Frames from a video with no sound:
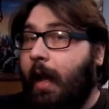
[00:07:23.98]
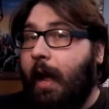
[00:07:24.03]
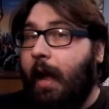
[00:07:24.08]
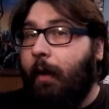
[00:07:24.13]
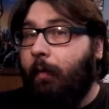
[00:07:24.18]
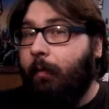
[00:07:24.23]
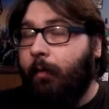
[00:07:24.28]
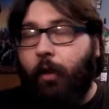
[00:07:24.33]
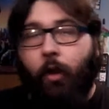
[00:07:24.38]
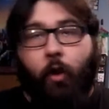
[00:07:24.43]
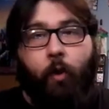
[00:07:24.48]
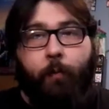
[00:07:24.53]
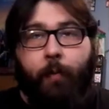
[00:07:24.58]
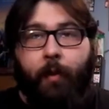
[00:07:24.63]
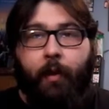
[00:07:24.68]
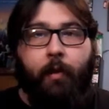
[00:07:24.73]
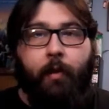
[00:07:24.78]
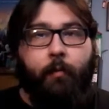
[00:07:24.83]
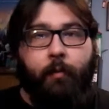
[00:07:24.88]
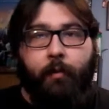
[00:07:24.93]
I was
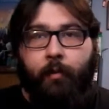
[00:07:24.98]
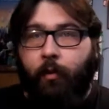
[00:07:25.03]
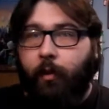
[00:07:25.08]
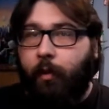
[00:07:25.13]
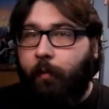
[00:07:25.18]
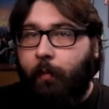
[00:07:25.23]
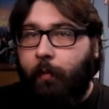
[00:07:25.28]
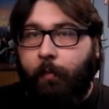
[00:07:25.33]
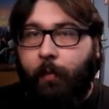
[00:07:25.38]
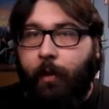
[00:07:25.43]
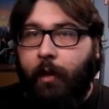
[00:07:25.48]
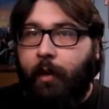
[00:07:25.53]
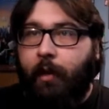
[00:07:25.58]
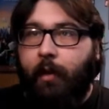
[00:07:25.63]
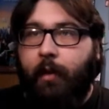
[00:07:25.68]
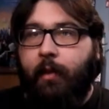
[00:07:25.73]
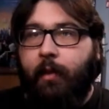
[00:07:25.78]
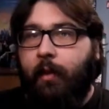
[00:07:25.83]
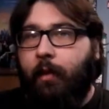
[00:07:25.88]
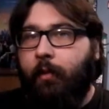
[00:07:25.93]
hoping it was going to be playing
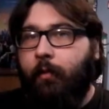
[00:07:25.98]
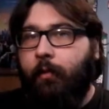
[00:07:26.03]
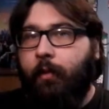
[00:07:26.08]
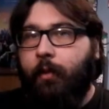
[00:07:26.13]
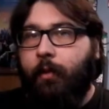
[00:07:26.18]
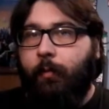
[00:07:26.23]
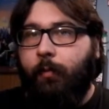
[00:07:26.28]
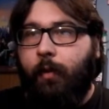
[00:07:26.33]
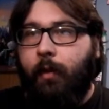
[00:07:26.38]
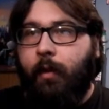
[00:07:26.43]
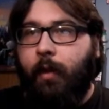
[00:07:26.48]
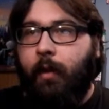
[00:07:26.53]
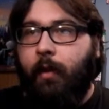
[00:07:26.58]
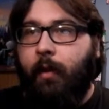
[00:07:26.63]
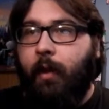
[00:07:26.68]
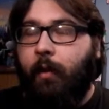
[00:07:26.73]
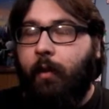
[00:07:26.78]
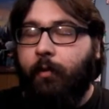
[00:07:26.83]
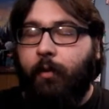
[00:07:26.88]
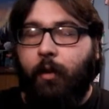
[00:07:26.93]
in the theater this
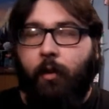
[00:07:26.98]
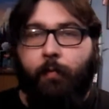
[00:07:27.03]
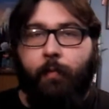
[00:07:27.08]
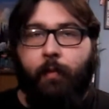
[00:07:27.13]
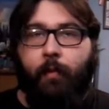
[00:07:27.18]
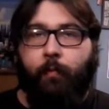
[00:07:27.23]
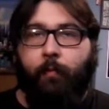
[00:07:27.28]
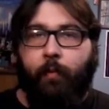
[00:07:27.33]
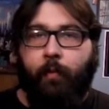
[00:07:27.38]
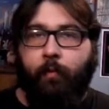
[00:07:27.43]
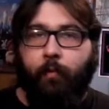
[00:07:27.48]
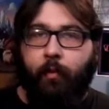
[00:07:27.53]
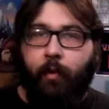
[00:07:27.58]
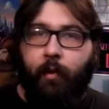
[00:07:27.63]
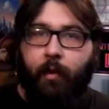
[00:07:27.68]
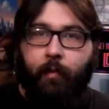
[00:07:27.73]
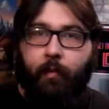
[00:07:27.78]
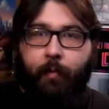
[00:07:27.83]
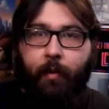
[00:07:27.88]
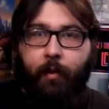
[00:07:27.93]
weekend. I was hoping we were
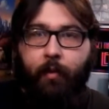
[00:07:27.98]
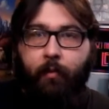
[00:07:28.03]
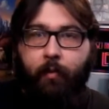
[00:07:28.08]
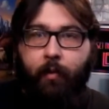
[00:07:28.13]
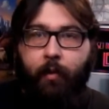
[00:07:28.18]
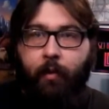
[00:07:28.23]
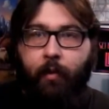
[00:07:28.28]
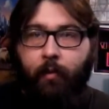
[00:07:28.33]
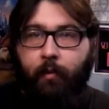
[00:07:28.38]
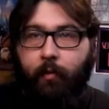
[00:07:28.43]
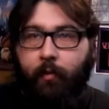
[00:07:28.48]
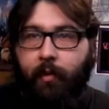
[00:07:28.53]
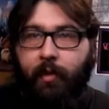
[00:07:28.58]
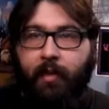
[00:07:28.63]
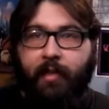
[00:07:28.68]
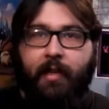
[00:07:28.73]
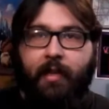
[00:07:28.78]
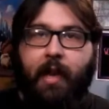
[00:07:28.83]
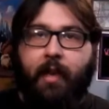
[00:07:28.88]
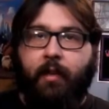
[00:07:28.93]
going to be doing The
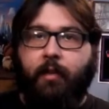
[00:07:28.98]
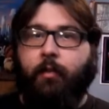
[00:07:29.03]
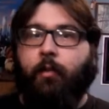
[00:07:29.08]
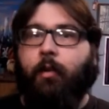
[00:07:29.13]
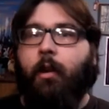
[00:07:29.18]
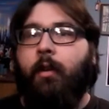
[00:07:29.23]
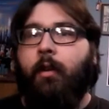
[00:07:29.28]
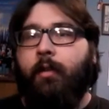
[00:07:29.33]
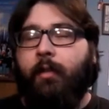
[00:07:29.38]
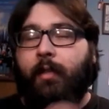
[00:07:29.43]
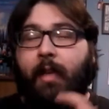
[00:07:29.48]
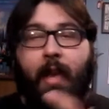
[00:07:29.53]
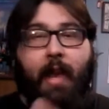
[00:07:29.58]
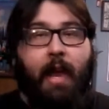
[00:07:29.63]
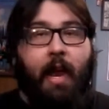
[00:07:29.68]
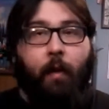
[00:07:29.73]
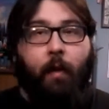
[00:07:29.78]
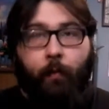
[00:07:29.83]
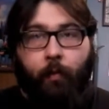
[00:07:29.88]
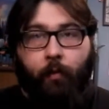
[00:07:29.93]
Disaster Artist
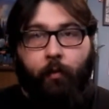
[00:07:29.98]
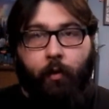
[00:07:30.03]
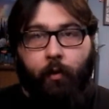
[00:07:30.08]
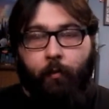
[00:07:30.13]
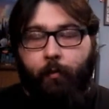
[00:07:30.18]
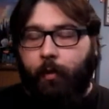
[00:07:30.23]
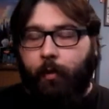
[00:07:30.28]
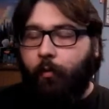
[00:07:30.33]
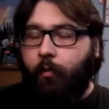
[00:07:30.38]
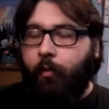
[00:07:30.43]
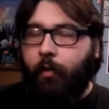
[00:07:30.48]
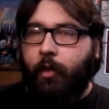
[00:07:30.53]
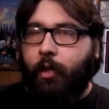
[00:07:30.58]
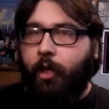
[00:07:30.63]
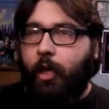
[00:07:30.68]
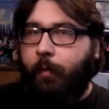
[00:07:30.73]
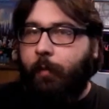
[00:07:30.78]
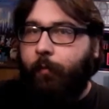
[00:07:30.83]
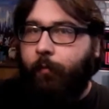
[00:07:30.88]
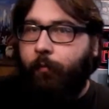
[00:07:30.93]
and we were going to be doing The
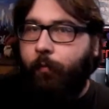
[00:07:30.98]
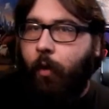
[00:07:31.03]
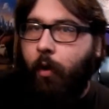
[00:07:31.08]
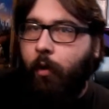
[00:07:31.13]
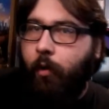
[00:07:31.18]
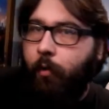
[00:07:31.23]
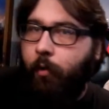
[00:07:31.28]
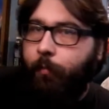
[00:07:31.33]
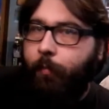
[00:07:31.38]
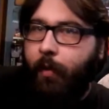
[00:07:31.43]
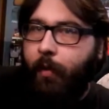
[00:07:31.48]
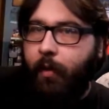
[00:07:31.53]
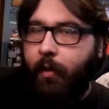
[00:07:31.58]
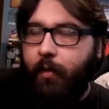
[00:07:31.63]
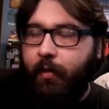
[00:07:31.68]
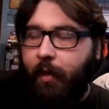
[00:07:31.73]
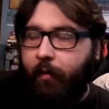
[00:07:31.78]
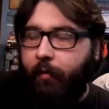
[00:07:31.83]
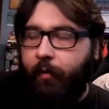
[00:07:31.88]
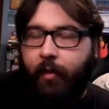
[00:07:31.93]
Shape of Water,
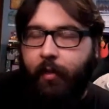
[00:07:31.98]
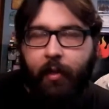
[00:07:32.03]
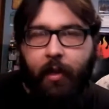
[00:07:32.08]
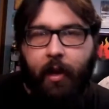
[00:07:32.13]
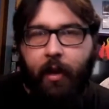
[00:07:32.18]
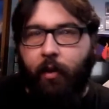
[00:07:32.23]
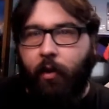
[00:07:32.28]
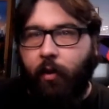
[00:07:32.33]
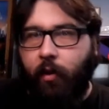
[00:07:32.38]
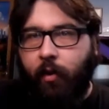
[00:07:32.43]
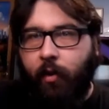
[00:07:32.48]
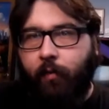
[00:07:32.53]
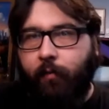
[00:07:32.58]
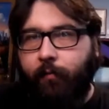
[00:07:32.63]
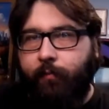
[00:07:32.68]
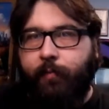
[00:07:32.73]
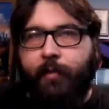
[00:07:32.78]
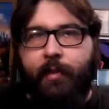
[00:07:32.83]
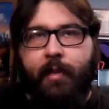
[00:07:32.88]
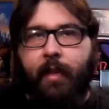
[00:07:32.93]
because everything I heard
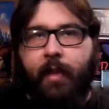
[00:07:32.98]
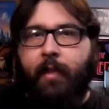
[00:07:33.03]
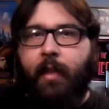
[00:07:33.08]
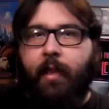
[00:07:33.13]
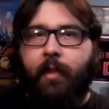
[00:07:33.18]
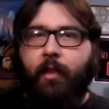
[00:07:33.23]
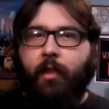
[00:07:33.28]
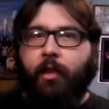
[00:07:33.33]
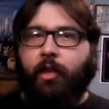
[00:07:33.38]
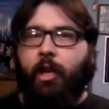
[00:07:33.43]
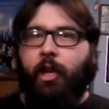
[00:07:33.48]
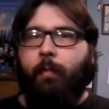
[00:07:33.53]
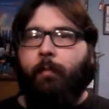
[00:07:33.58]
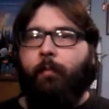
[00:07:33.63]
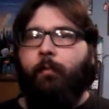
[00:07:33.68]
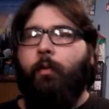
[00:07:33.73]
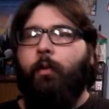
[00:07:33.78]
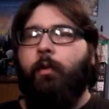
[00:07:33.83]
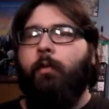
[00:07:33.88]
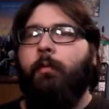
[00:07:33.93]
of said that The Shape
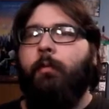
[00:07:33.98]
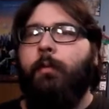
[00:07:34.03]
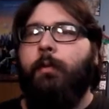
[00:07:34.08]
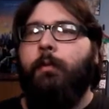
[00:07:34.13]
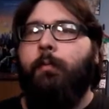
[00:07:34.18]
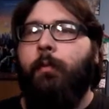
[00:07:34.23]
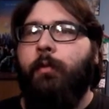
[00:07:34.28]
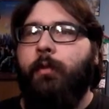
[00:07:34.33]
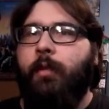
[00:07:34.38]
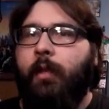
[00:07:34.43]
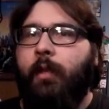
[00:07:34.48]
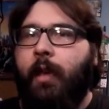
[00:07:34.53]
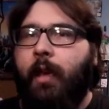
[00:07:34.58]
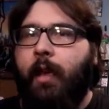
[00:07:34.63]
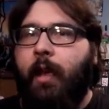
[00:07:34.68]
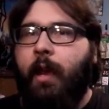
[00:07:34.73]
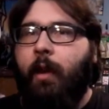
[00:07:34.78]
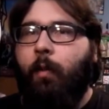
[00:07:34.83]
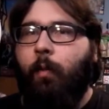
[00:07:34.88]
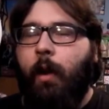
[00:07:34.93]
of Water was supposed to
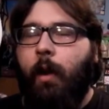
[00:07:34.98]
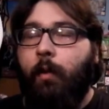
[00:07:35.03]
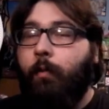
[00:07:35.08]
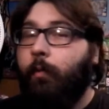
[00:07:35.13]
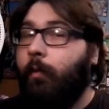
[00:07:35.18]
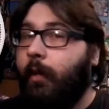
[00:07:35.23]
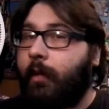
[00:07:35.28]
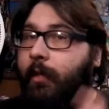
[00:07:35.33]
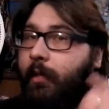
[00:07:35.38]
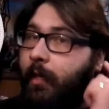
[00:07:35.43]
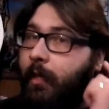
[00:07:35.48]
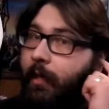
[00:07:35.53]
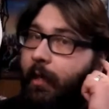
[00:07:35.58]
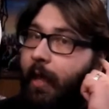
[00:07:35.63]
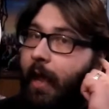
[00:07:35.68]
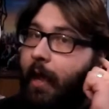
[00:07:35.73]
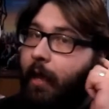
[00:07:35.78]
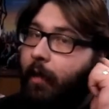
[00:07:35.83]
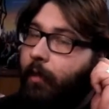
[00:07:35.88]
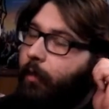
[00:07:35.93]
get a wide release on
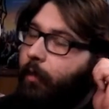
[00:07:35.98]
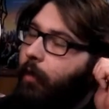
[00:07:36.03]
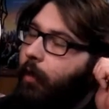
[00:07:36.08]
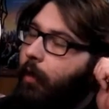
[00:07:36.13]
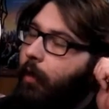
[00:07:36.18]
the